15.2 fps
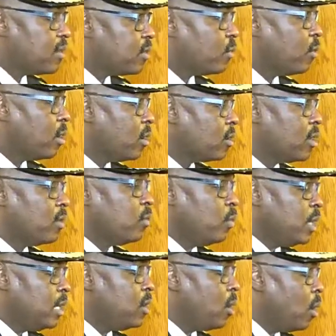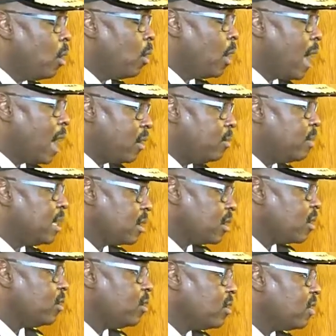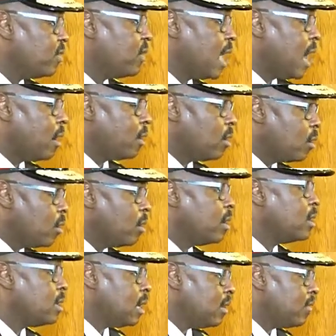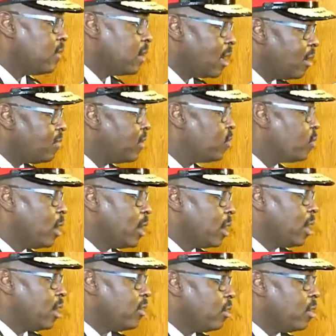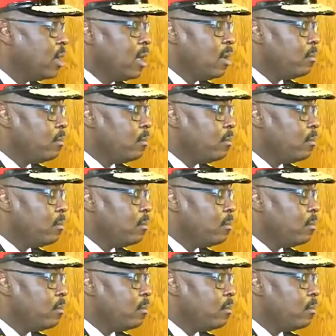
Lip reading: to the world that we know how to be inclusive and how to learn and live and love with one another